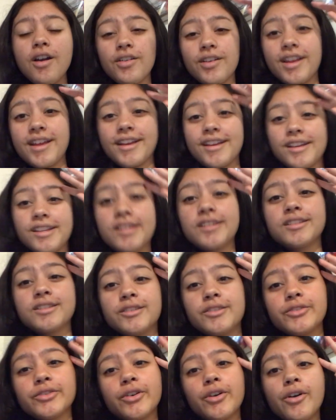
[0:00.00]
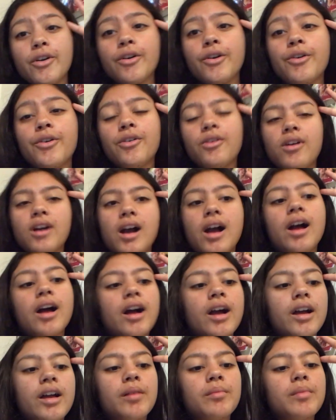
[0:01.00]
Okay, so
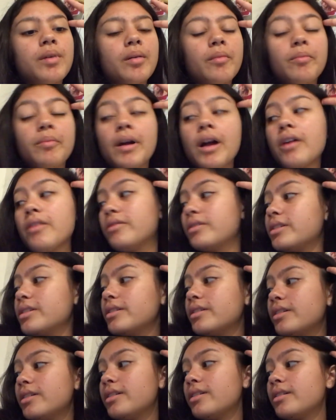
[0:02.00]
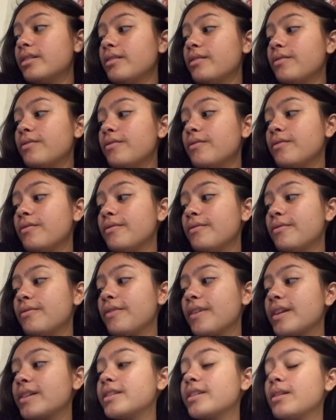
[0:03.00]
I'm about to
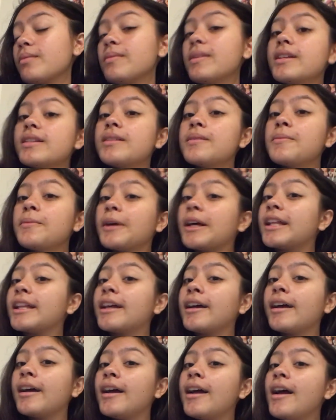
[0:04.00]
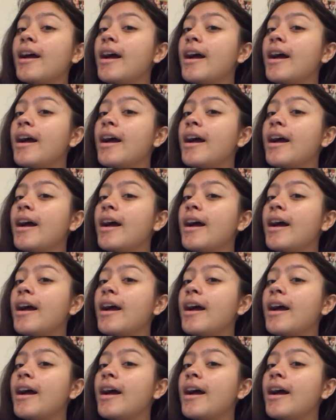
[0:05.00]
FaceTime Isabella.